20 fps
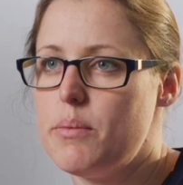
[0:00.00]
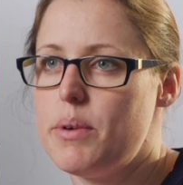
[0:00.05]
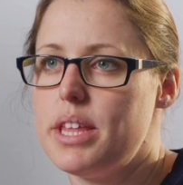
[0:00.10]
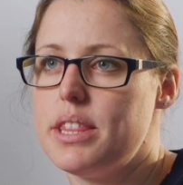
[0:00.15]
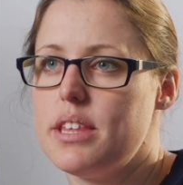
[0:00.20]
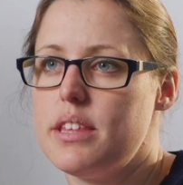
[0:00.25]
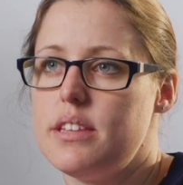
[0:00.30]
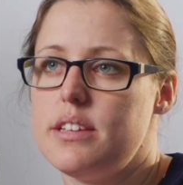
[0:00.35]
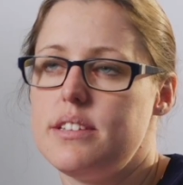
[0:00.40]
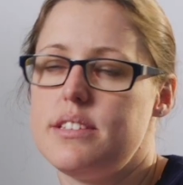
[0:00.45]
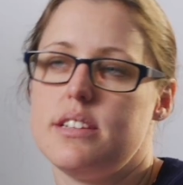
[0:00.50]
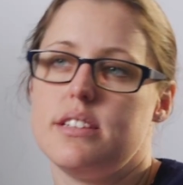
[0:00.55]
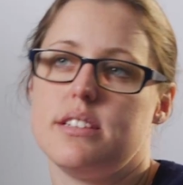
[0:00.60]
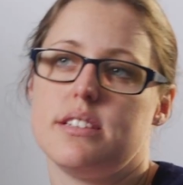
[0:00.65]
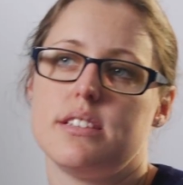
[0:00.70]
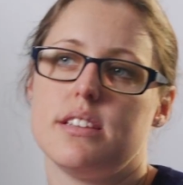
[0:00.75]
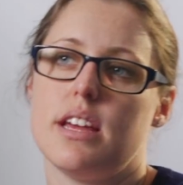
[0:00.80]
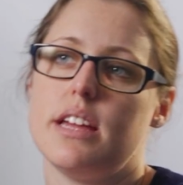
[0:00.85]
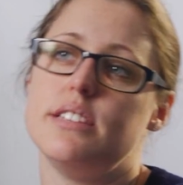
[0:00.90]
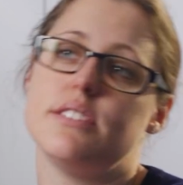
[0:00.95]
whether
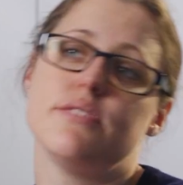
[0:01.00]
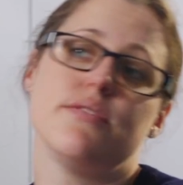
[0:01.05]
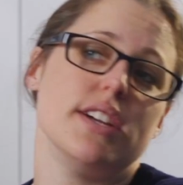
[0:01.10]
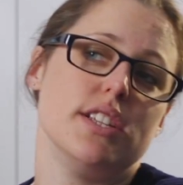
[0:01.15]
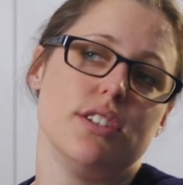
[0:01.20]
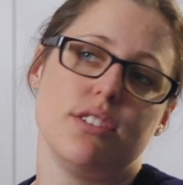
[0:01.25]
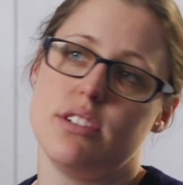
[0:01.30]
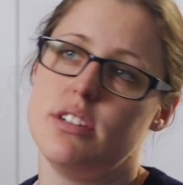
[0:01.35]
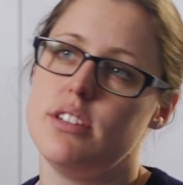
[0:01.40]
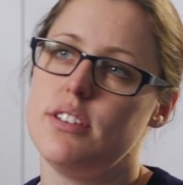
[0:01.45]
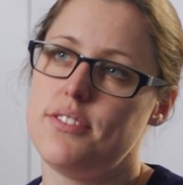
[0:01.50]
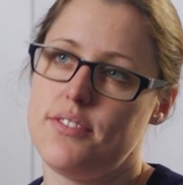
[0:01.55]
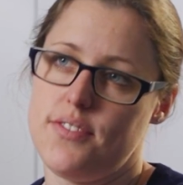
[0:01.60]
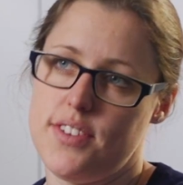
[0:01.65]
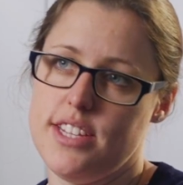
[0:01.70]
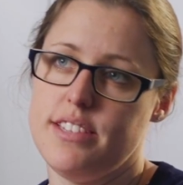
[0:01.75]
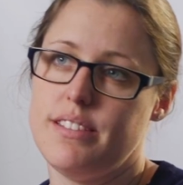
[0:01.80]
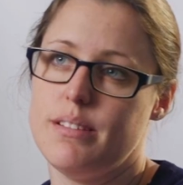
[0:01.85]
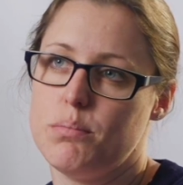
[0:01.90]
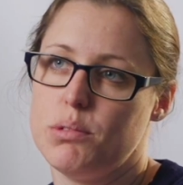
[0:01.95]
intervention is
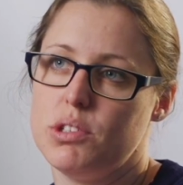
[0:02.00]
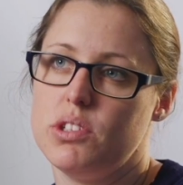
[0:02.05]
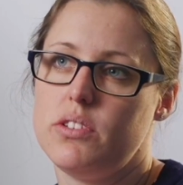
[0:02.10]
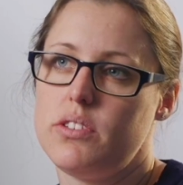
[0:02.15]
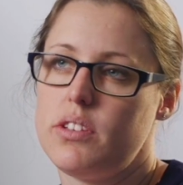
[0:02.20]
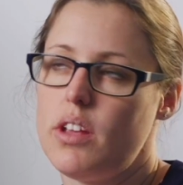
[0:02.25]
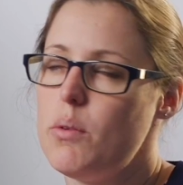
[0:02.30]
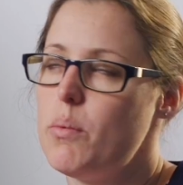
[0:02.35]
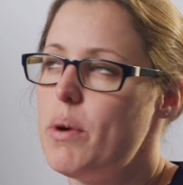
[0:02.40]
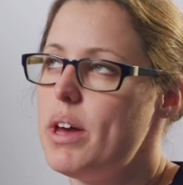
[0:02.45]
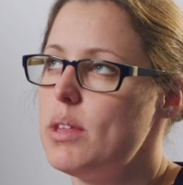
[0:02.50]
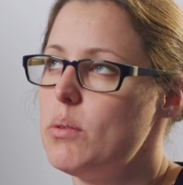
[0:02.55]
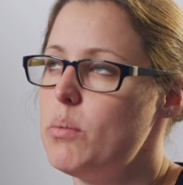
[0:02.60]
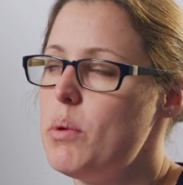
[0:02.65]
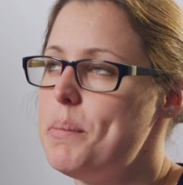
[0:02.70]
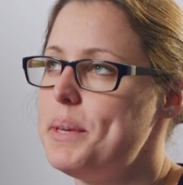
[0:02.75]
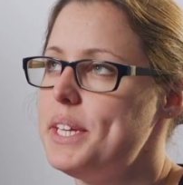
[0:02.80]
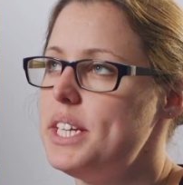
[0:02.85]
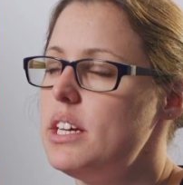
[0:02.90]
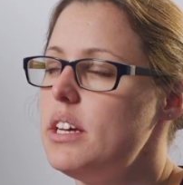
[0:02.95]
feasible, so whether
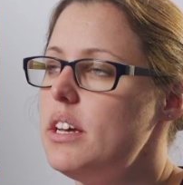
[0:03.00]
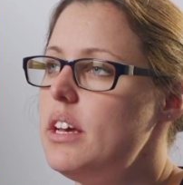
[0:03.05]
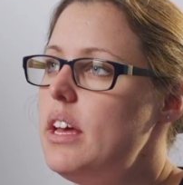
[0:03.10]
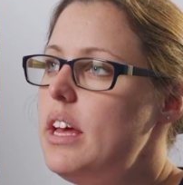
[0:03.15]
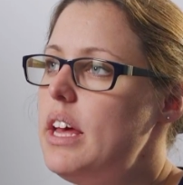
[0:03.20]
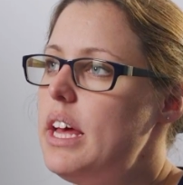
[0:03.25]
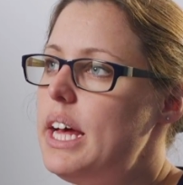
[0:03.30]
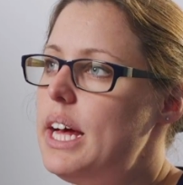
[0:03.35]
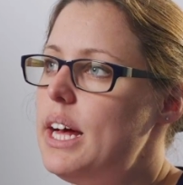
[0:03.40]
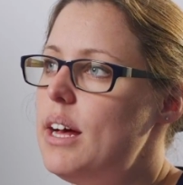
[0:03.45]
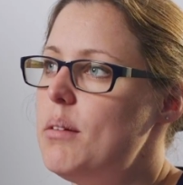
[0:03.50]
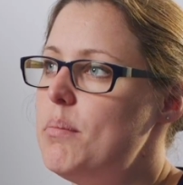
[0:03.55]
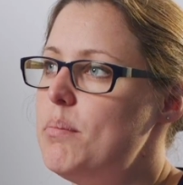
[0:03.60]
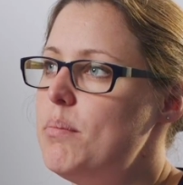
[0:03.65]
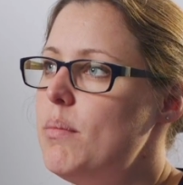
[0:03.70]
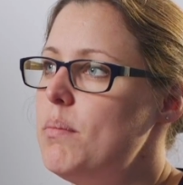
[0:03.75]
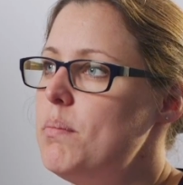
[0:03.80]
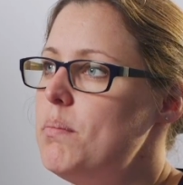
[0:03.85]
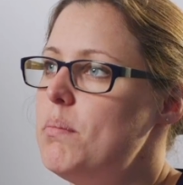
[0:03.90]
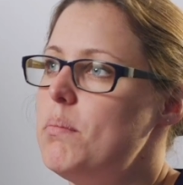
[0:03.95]
women
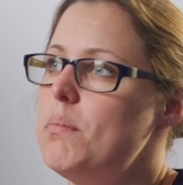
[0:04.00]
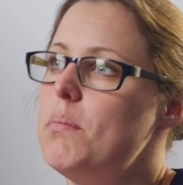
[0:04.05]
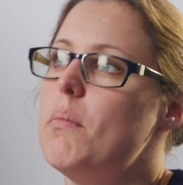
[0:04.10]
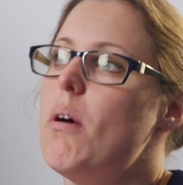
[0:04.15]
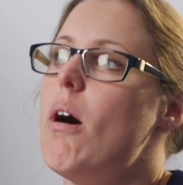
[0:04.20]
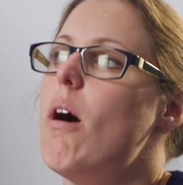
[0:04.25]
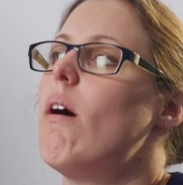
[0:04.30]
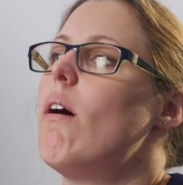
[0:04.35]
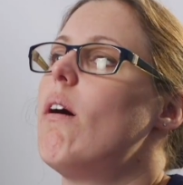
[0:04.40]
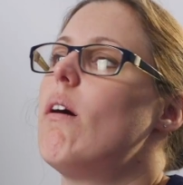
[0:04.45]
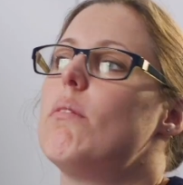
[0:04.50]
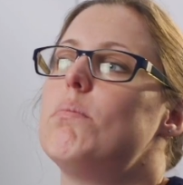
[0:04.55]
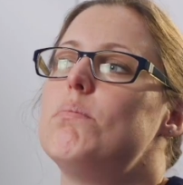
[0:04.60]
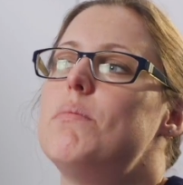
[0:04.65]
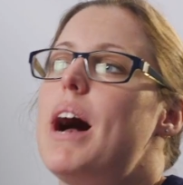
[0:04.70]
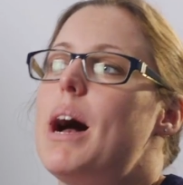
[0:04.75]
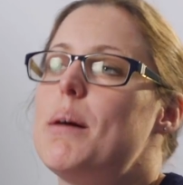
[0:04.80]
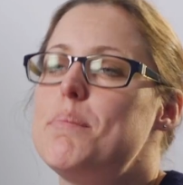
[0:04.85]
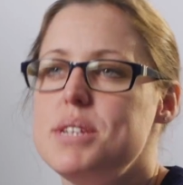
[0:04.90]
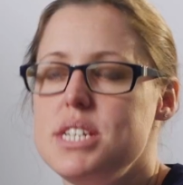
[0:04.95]
are
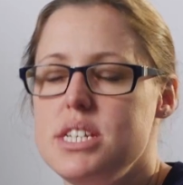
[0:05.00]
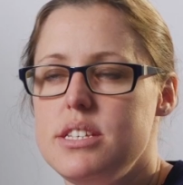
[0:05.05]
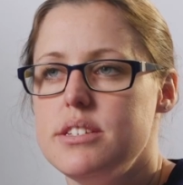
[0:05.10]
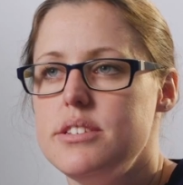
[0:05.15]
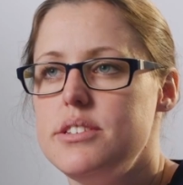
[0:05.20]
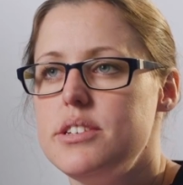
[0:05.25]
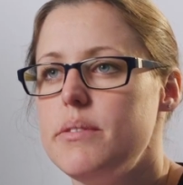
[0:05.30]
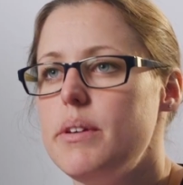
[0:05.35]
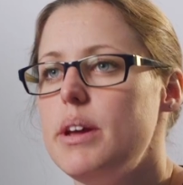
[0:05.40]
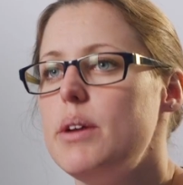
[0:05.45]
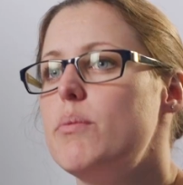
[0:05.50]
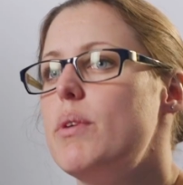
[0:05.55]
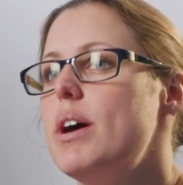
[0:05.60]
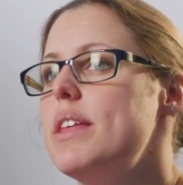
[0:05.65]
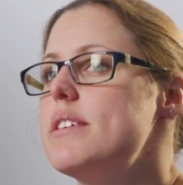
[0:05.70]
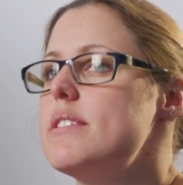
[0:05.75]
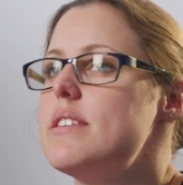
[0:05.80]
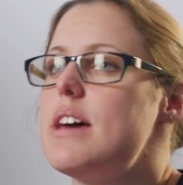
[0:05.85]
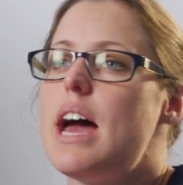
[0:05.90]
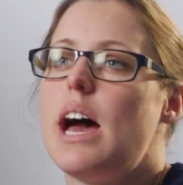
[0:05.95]
happy to do it,
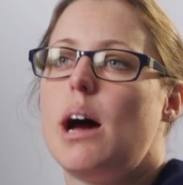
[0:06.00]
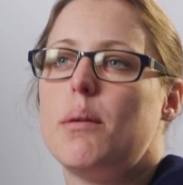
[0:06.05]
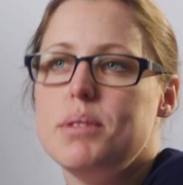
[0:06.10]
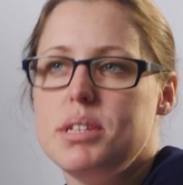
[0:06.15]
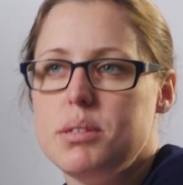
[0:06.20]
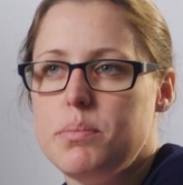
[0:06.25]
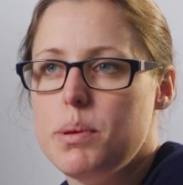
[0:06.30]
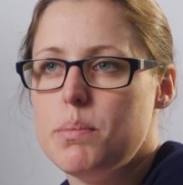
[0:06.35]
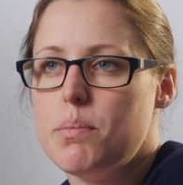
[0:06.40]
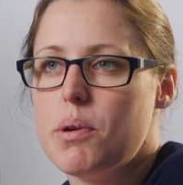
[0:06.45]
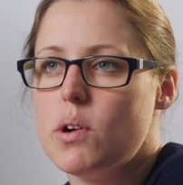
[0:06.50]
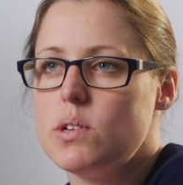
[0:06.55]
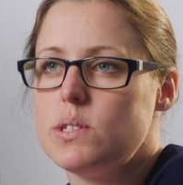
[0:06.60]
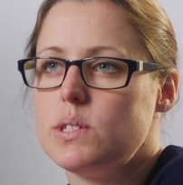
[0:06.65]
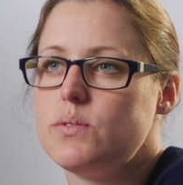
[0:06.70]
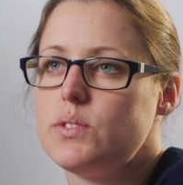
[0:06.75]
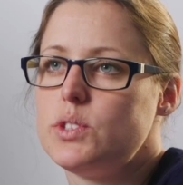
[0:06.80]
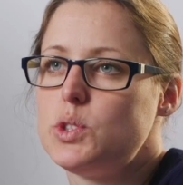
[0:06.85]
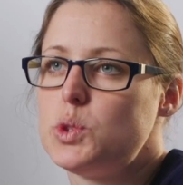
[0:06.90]
whether they're happy to be part of a